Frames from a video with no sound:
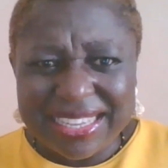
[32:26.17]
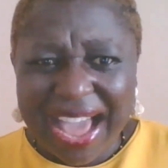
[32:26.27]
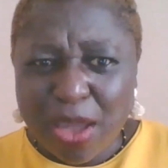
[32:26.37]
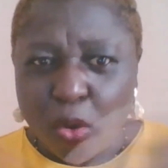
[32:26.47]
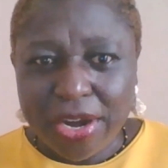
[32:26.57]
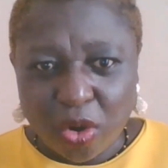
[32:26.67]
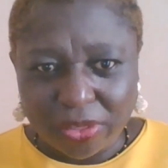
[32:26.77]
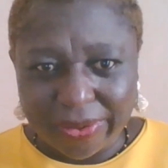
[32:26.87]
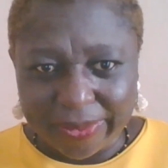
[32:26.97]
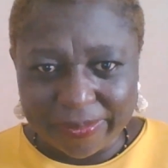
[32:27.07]
I won a
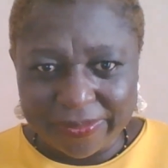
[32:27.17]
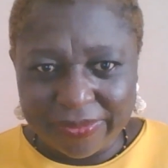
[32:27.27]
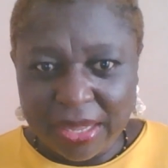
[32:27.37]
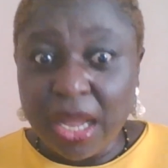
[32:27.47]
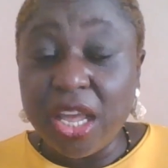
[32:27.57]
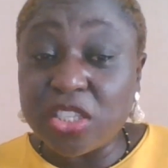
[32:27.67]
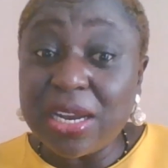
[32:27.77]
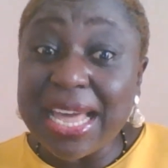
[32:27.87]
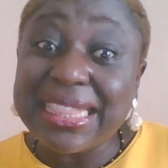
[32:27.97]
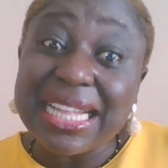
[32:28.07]
lottery. It's not
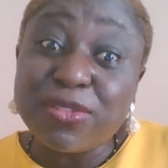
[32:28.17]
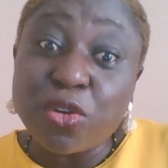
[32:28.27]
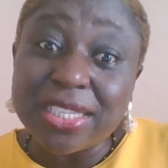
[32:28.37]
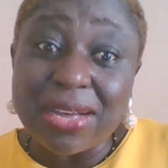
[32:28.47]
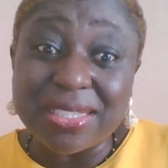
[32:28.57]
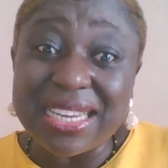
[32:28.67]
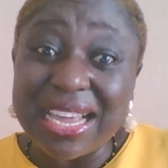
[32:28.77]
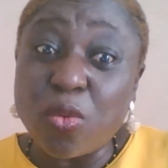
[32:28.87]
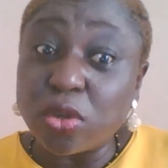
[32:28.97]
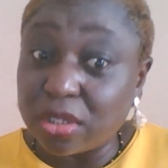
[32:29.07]
like that 40,000
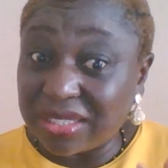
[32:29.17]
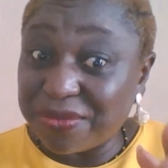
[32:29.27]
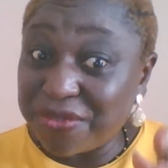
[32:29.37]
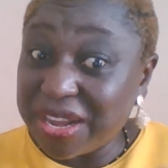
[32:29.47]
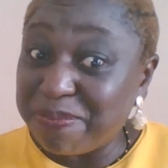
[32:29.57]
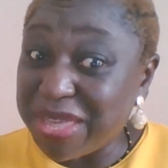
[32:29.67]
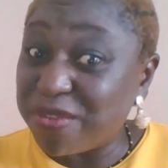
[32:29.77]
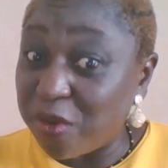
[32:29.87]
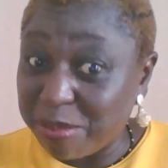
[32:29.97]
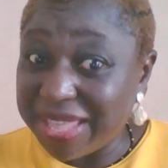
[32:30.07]
naira was very big
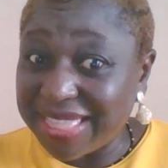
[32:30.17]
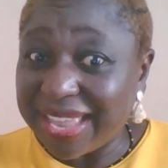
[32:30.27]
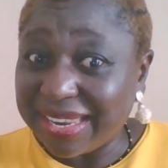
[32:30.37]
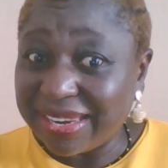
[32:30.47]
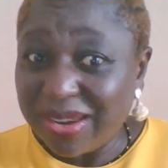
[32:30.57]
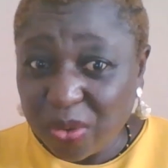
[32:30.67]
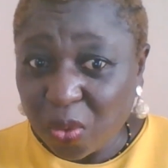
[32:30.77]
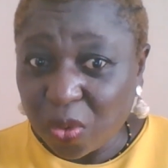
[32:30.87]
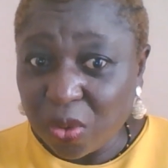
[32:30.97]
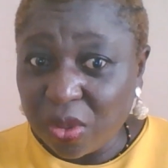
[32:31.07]
for me then. No.